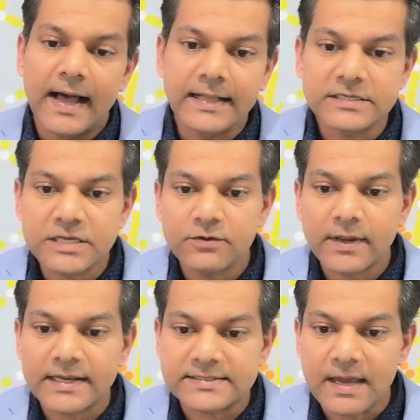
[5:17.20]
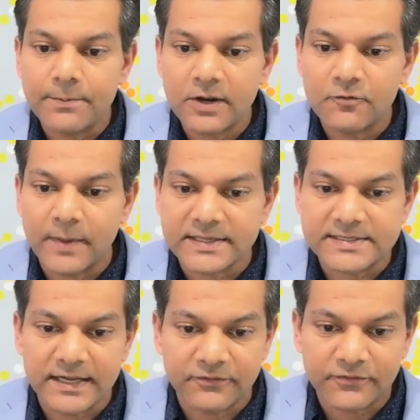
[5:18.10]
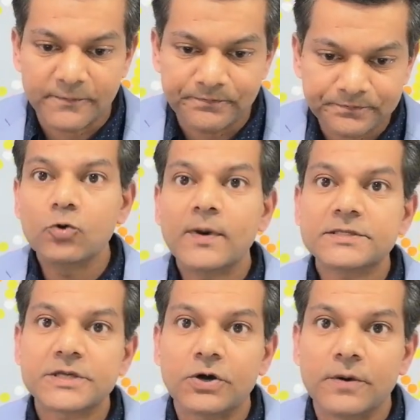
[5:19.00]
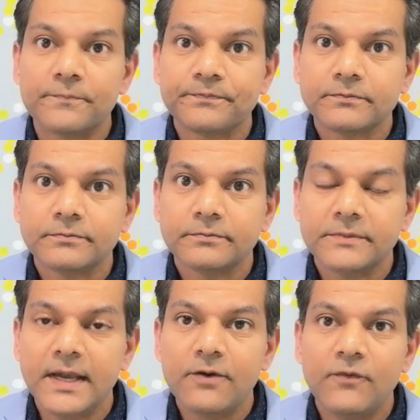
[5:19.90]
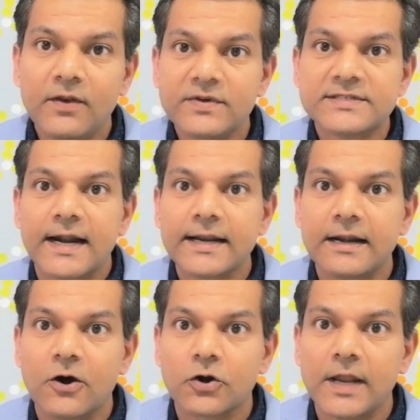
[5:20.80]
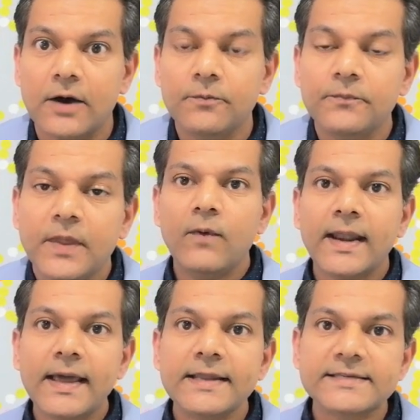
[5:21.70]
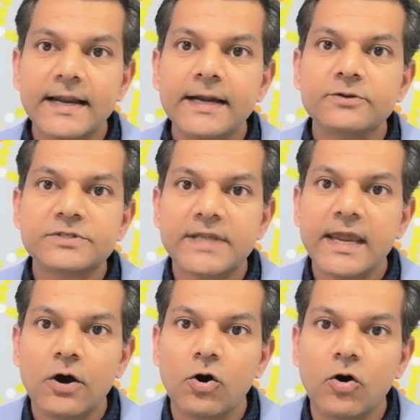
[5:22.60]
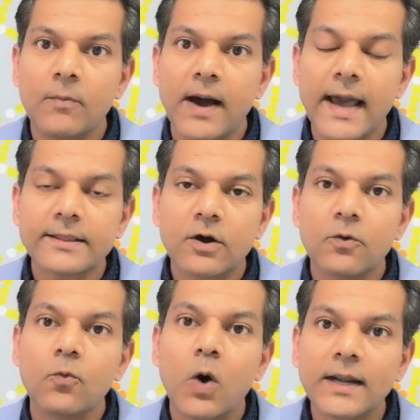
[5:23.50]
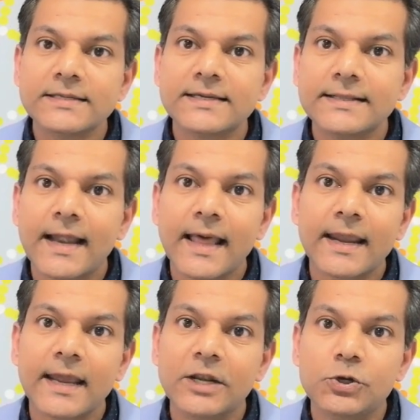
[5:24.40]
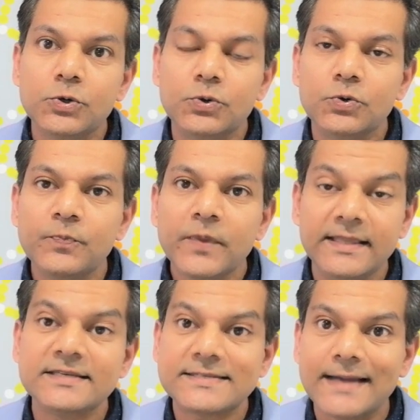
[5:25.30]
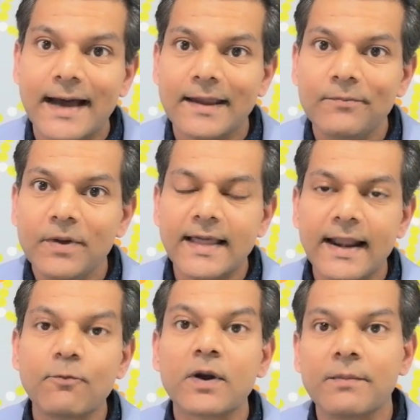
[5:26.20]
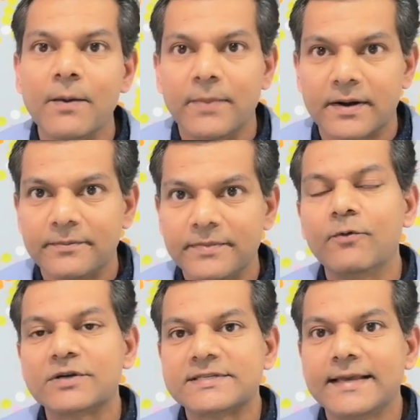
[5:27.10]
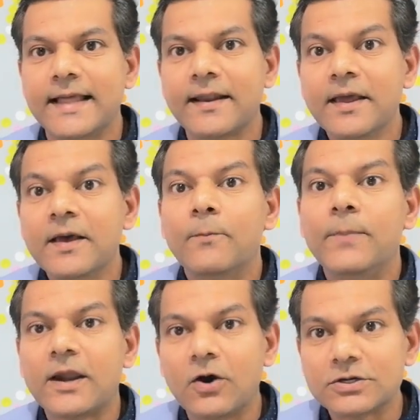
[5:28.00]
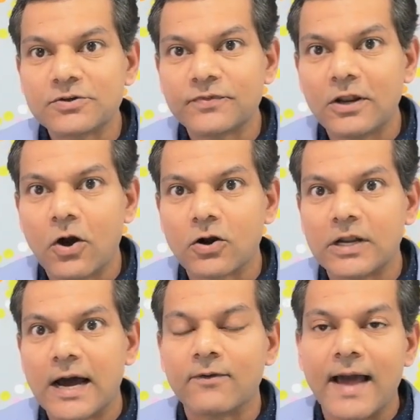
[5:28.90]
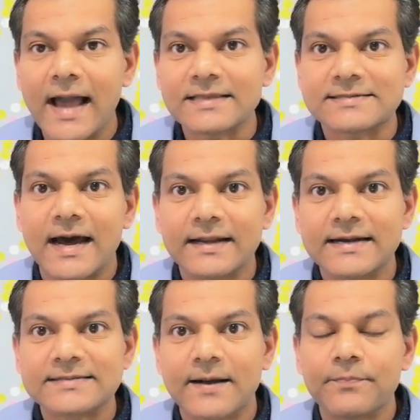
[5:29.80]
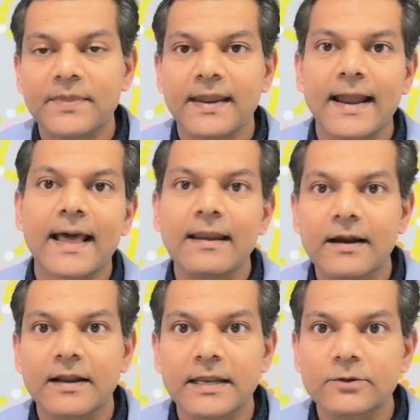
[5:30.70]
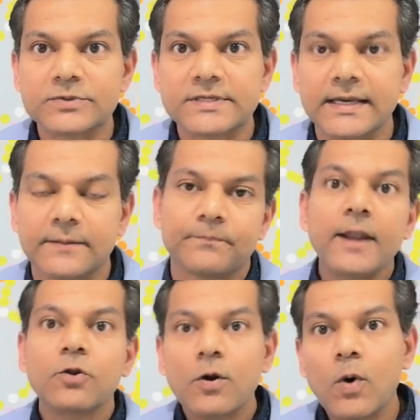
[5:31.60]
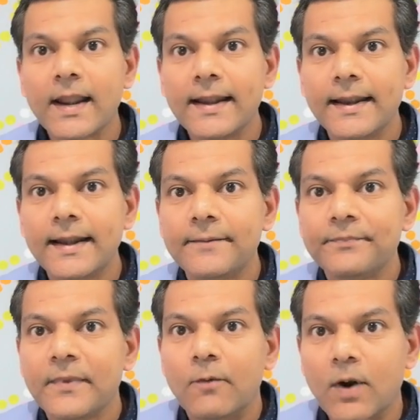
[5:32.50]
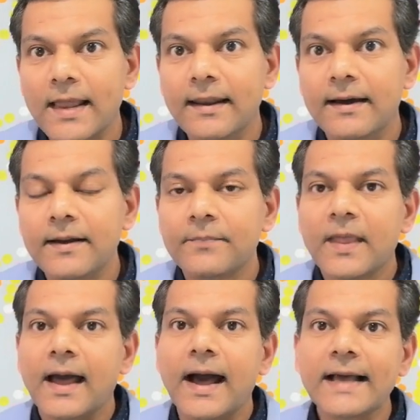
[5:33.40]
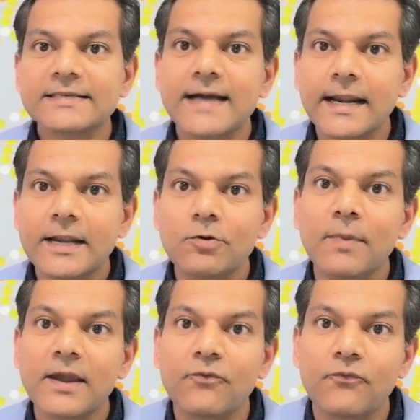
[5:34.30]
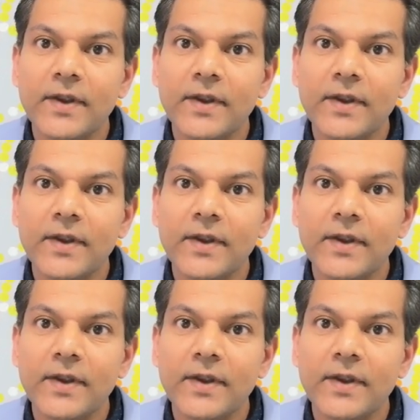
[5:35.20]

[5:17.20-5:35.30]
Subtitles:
I'll just give you an example of myself. 2 months ago, when we started lockdown, when I decided to stay home, I thought, what is it that I can do in this time that I would remember? I would say that because of the lockdown, I started something and I learned a new skill. And you know what I did? What I learned? I started to make